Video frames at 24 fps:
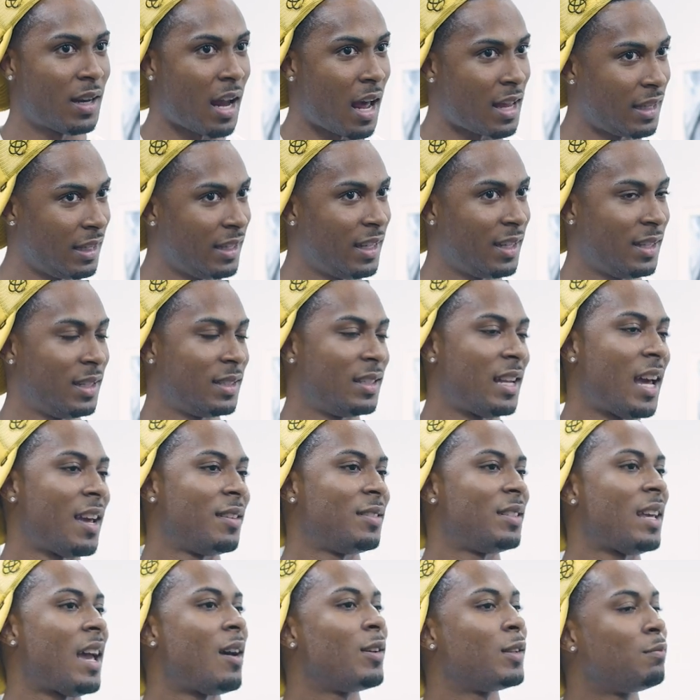that I live this
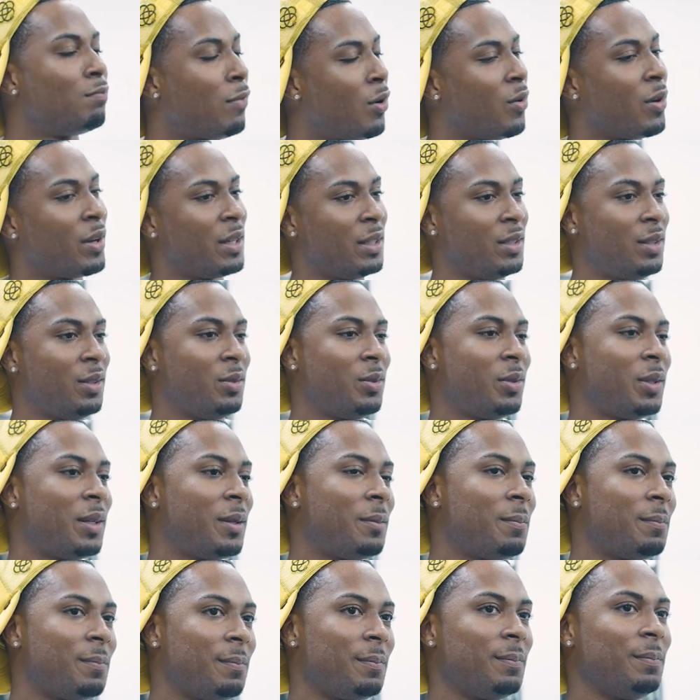lifestyle. I was born into
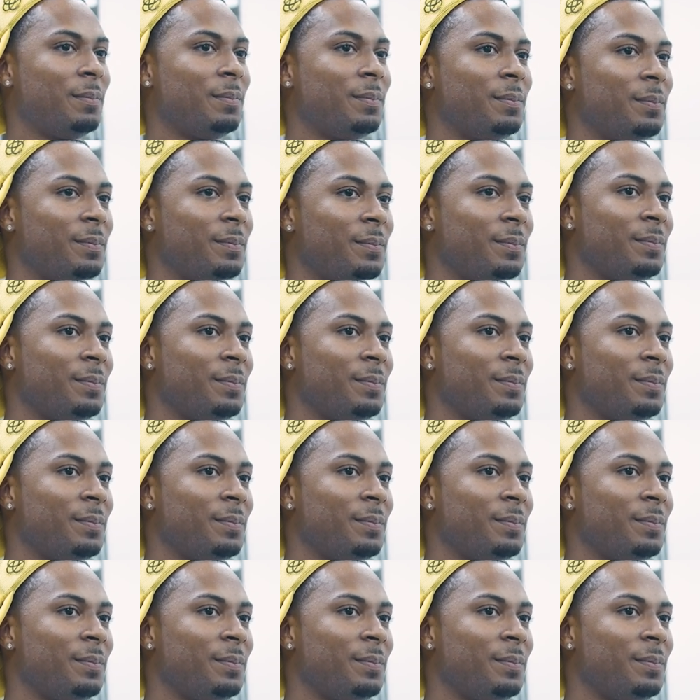it. So you don't